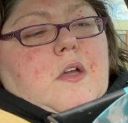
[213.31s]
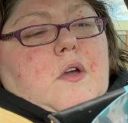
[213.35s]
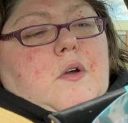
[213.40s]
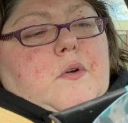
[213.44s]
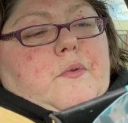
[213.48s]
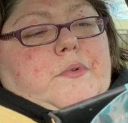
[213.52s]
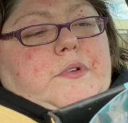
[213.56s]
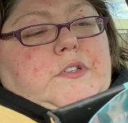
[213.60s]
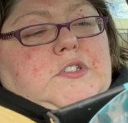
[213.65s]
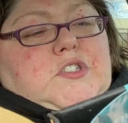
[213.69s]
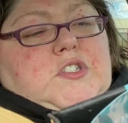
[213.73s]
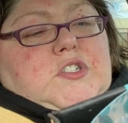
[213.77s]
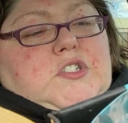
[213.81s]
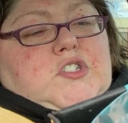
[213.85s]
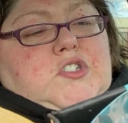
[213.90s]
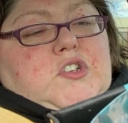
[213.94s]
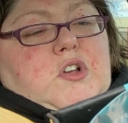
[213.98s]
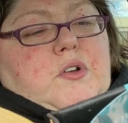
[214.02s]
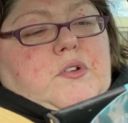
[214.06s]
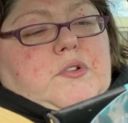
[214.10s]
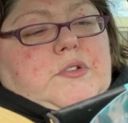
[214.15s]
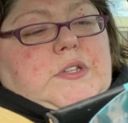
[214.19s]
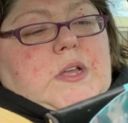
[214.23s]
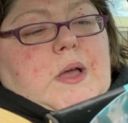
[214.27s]
When she
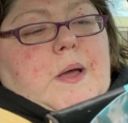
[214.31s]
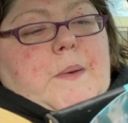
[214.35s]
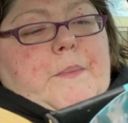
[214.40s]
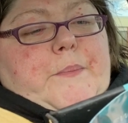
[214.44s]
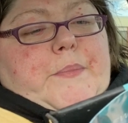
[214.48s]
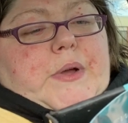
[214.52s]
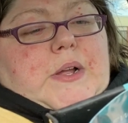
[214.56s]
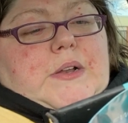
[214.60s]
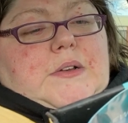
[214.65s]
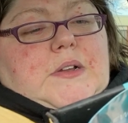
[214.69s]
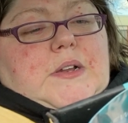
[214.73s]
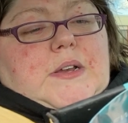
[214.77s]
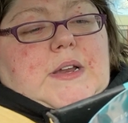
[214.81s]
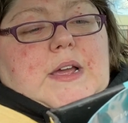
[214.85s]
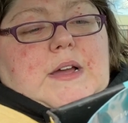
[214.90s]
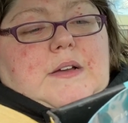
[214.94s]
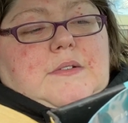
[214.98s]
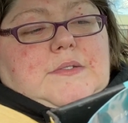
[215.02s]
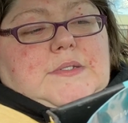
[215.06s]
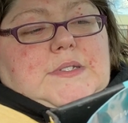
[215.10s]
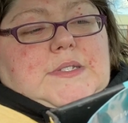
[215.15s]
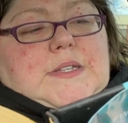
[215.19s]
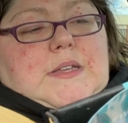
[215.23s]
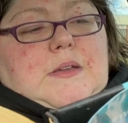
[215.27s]
shows up
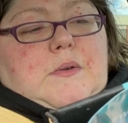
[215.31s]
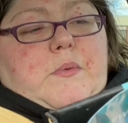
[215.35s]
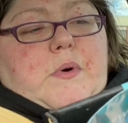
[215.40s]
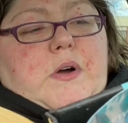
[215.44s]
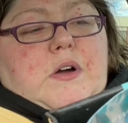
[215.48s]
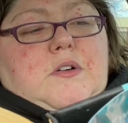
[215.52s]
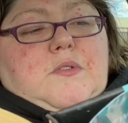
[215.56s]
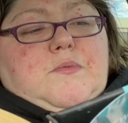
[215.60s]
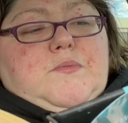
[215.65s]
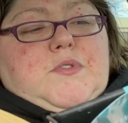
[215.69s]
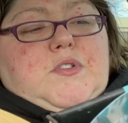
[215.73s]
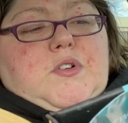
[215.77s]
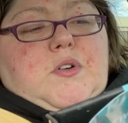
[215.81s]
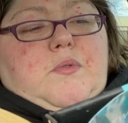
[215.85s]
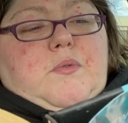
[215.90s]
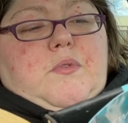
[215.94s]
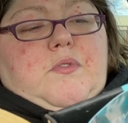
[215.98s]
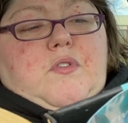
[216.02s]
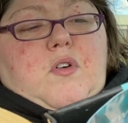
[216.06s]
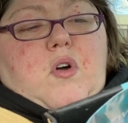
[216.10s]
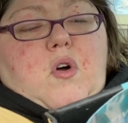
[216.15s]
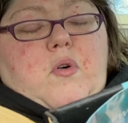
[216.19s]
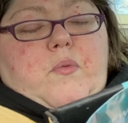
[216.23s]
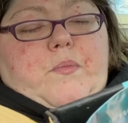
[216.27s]
unannounced, he welcomes her
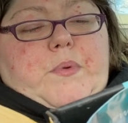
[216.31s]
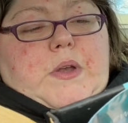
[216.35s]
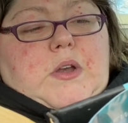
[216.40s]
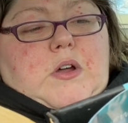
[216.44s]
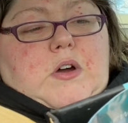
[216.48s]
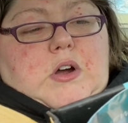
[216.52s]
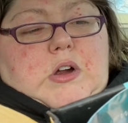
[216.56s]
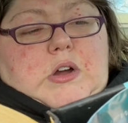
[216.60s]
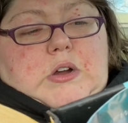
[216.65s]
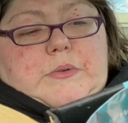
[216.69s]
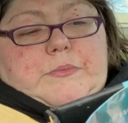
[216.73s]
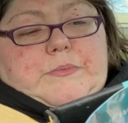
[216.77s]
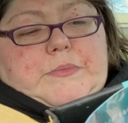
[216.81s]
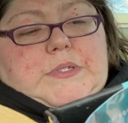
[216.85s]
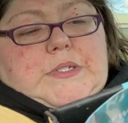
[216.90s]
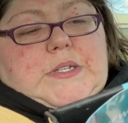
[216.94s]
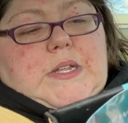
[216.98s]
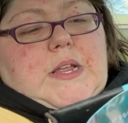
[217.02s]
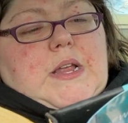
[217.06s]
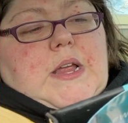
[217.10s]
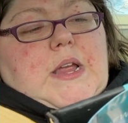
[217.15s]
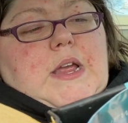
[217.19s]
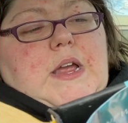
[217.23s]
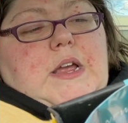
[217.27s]
with open arms,
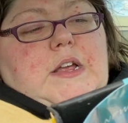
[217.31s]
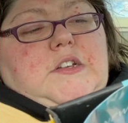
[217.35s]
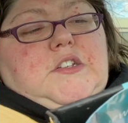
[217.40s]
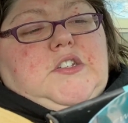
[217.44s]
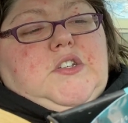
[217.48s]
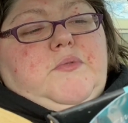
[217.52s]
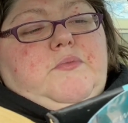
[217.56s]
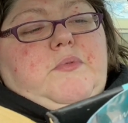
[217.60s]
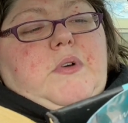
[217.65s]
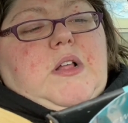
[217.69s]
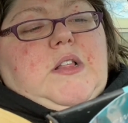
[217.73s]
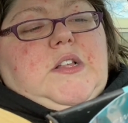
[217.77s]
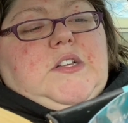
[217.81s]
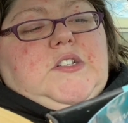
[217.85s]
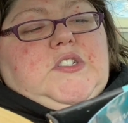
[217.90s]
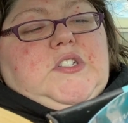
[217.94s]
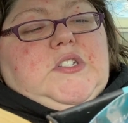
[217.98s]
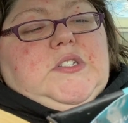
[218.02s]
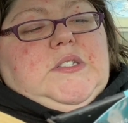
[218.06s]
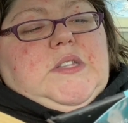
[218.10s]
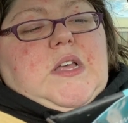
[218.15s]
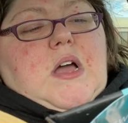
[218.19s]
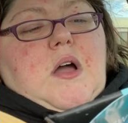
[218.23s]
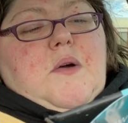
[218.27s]
and she
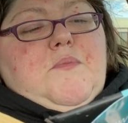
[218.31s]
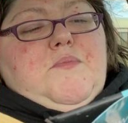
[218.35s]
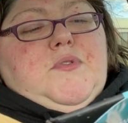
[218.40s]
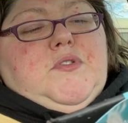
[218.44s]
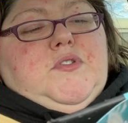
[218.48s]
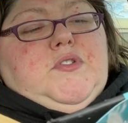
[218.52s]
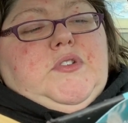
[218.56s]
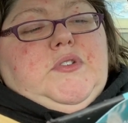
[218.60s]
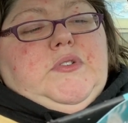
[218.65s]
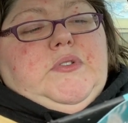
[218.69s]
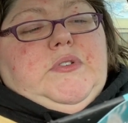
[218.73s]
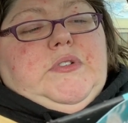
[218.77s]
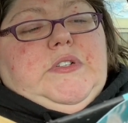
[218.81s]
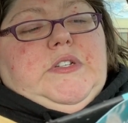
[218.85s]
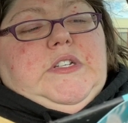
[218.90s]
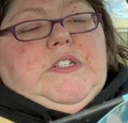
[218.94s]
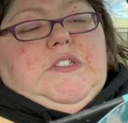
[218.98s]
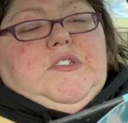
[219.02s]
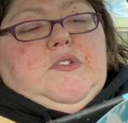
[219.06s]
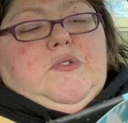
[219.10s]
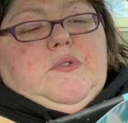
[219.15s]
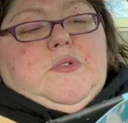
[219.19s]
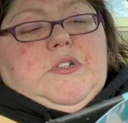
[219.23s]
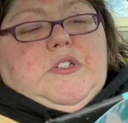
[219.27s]
relishes the opportunity
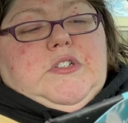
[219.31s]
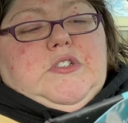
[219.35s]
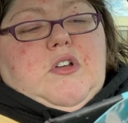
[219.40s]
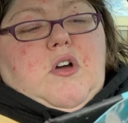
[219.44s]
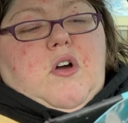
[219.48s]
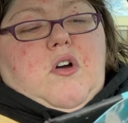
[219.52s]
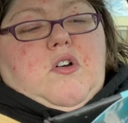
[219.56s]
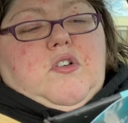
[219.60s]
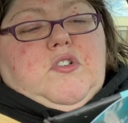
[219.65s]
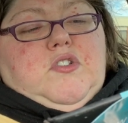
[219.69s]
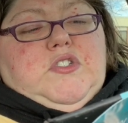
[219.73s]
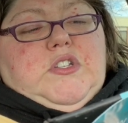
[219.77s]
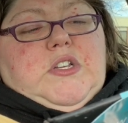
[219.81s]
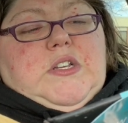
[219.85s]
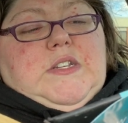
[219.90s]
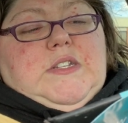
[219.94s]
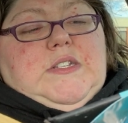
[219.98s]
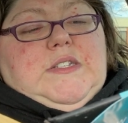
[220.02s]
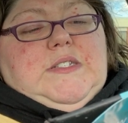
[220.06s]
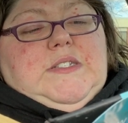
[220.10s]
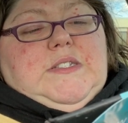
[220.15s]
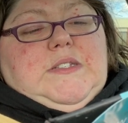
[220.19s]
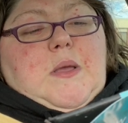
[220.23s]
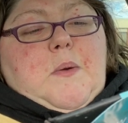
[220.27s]
to indulge in
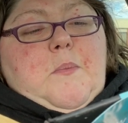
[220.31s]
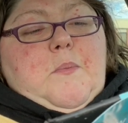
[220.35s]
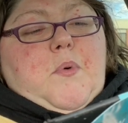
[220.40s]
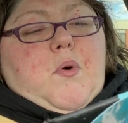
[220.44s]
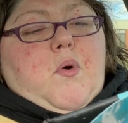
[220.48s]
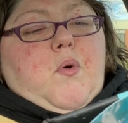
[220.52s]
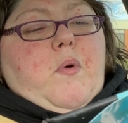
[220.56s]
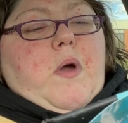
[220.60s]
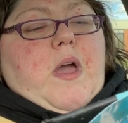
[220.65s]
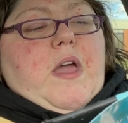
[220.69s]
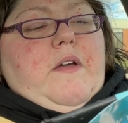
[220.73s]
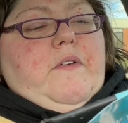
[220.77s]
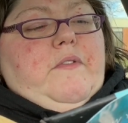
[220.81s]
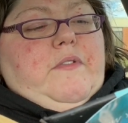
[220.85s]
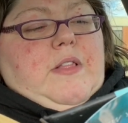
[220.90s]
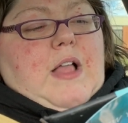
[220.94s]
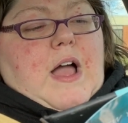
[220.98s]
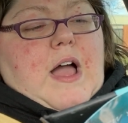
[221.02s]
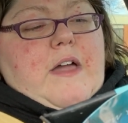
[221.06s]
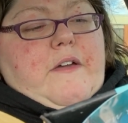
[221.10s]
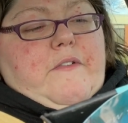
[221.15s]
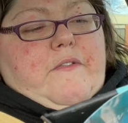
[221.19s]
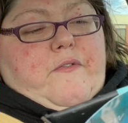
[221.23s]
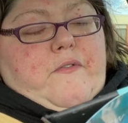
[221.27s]
his simple way of
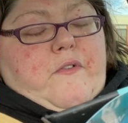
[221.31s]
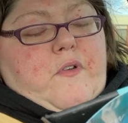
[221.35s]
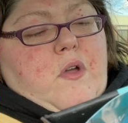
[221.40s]
life.